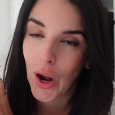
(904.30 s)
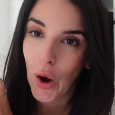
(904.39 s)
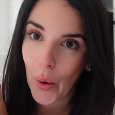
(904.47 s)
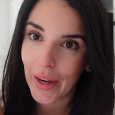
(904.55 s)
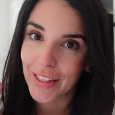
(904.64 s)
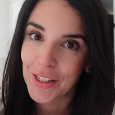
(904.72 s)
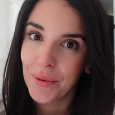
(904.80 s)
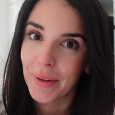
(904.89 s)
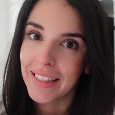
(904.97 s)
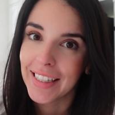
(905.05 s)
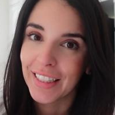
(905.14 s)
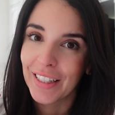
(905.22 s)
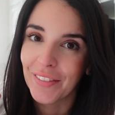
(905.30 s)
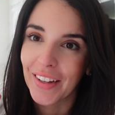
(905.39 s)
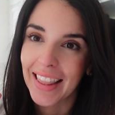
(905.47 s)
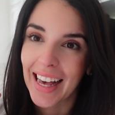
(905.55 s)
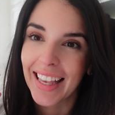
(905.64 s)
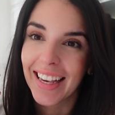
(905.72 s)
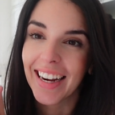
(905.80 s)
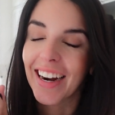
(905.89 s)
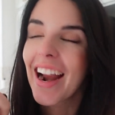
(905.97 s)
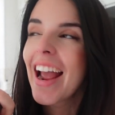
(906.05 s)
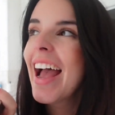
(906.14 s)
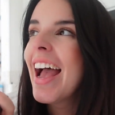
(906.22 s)
going to be dealing with that
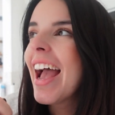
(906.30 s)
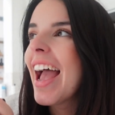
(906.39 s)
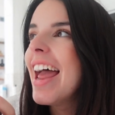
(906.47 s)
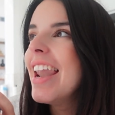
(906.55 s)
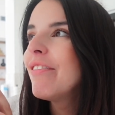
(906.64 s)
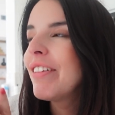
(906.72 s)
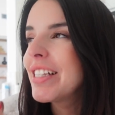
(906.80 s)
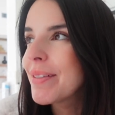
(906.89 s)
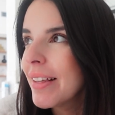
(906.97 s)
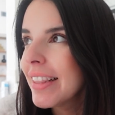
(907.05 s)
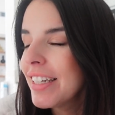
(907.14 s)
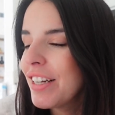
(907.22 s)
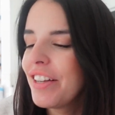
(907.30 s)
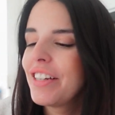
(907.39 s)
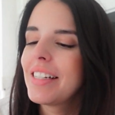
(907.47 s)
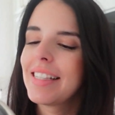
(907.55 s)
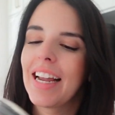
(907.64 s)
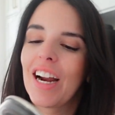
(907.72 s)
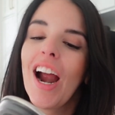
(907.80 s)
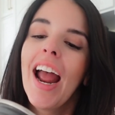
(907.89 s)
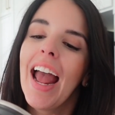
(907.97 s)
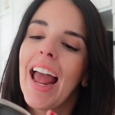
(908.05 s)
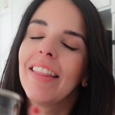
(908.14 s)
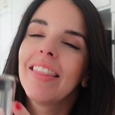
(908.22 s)
year. And we spent the New Year's there,
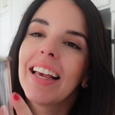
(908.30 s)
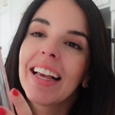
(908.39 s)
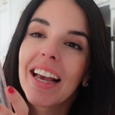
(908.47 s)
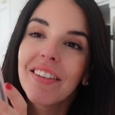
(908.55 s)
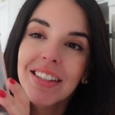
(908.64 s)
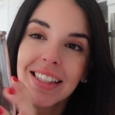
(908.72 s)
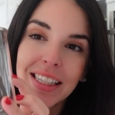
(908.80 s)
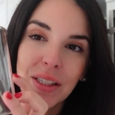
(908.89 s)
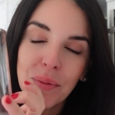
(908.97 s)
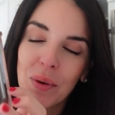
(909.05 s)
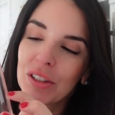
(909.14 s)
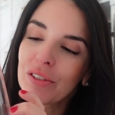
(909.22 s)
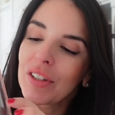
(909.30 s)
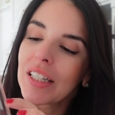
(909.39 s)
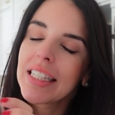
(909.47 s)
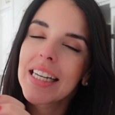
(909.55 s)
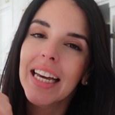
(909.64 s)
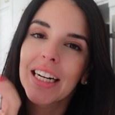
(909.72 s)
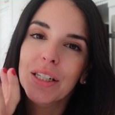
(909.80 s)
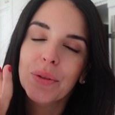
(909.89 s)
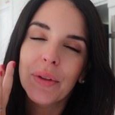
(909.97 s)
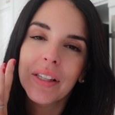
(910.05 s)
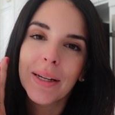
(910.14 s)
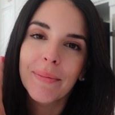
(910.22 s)
and they gave us these wonderful containers
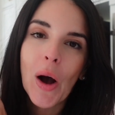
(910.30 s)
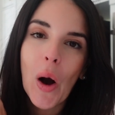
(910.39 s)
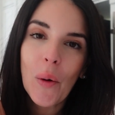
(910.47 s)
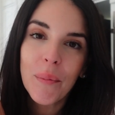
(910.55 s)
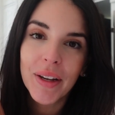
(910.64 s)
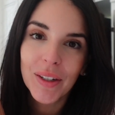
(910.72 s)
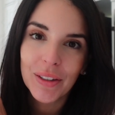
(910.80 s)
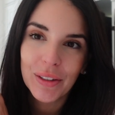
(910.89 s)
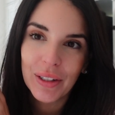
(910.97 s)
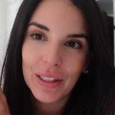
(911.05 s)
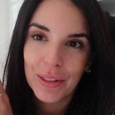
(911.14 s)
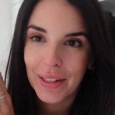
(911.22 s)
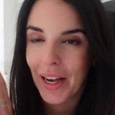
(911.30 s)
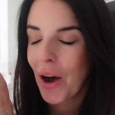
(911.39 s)
with some homemade granola to take